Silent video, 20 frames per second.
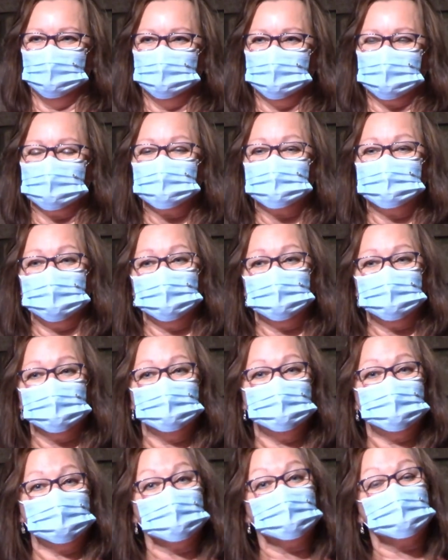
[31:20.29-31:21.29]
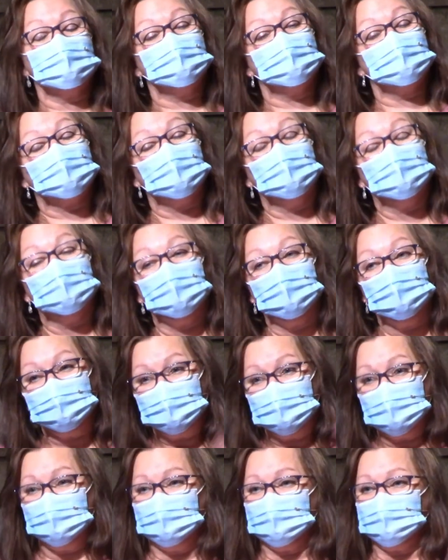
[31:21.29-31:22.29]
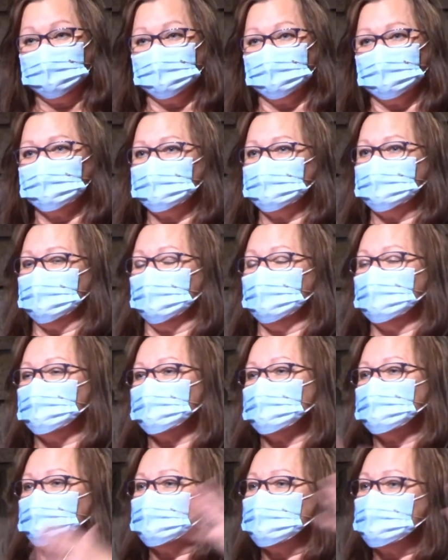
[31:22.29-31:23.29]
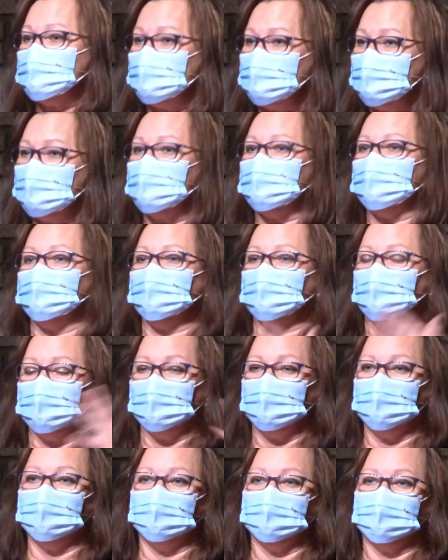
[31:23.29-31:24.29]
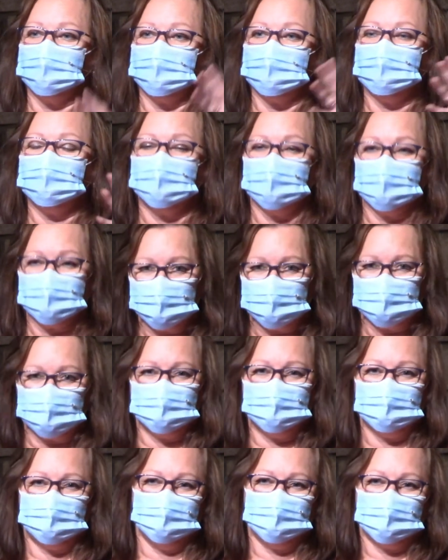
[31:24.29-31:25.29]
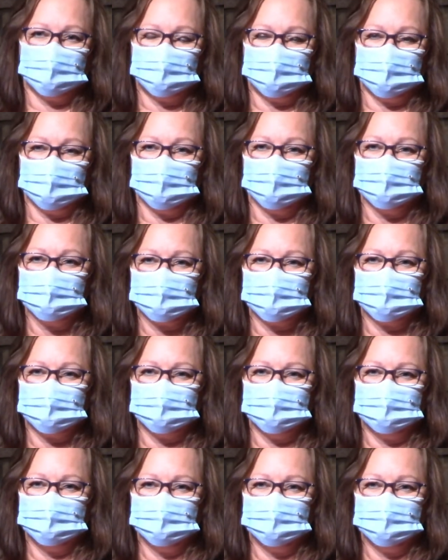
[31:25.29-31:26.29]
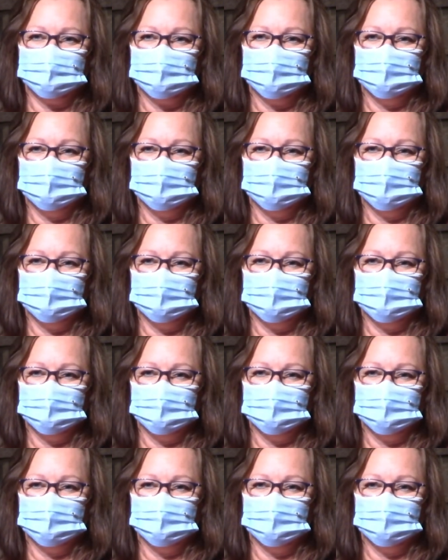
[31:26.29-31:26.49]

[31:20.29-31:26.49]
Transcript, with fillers: But as people who didn't grow up in the church to understand all of the functions of the church,